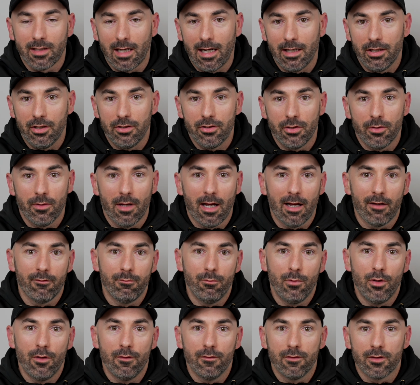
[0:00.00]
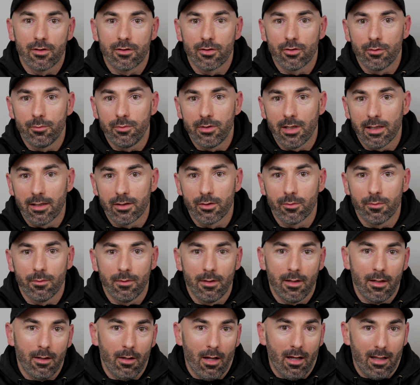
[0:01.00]
and you do have moving subjects
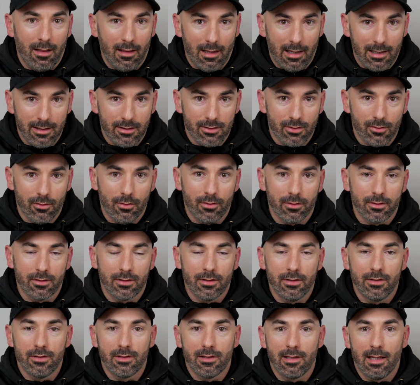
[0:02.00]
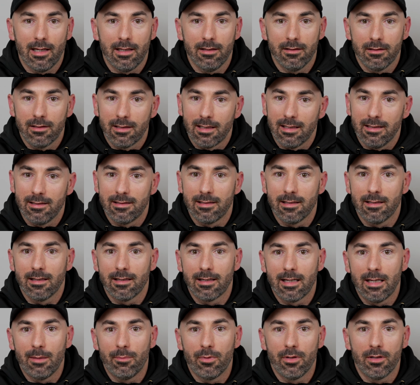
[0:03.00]
light sources, then consider
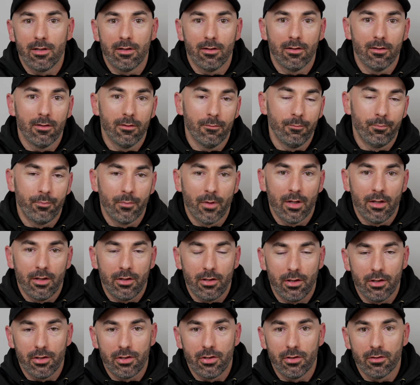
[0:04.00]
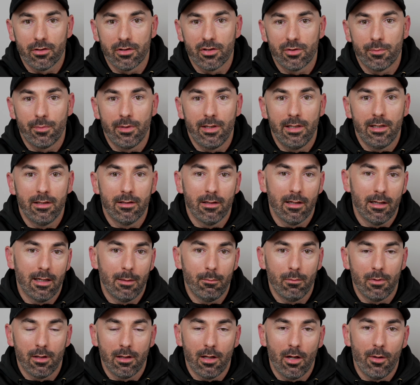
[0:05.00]
keeping your shutter speed
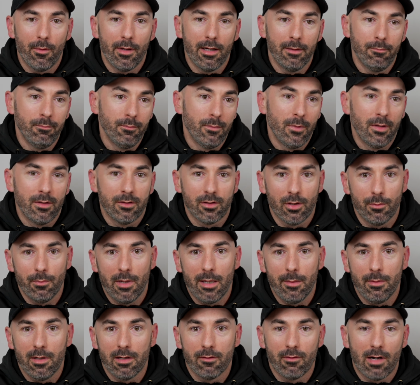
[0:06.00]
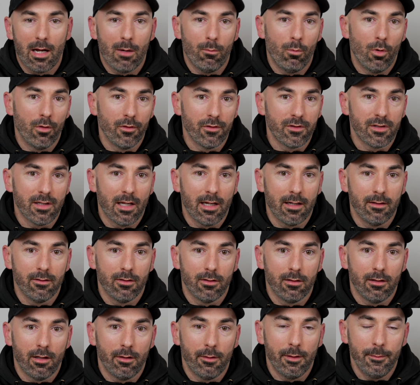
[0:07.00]
lower, so maybe around 1 second
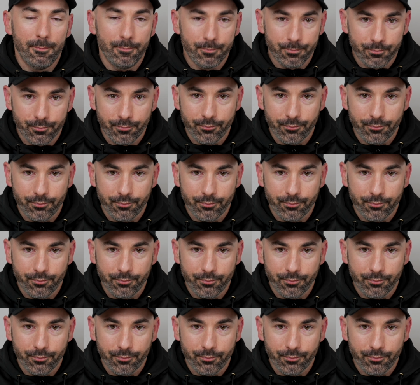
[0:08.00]
or lower.